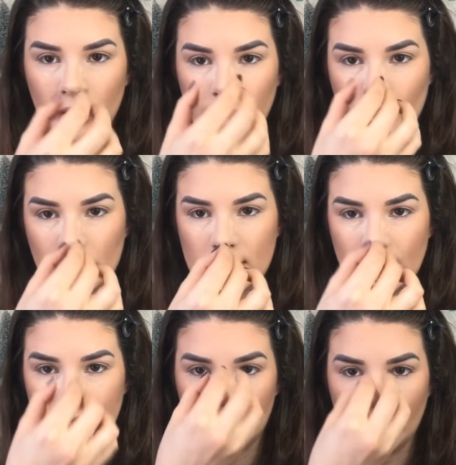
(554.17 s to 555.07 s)
like more
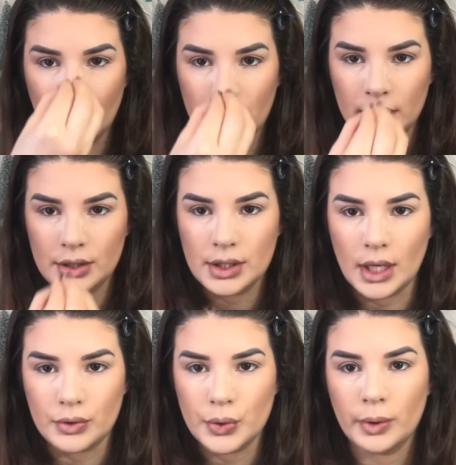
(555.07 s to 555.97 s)
slender and
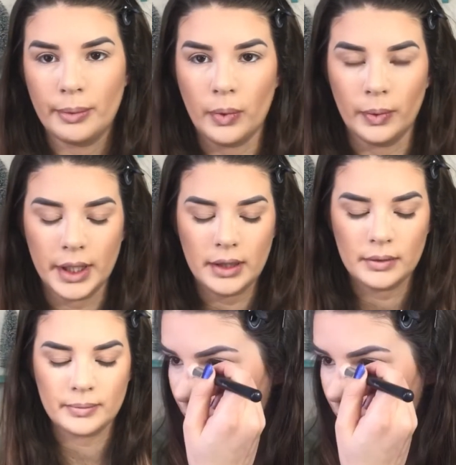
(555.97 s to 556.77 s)
down to a point.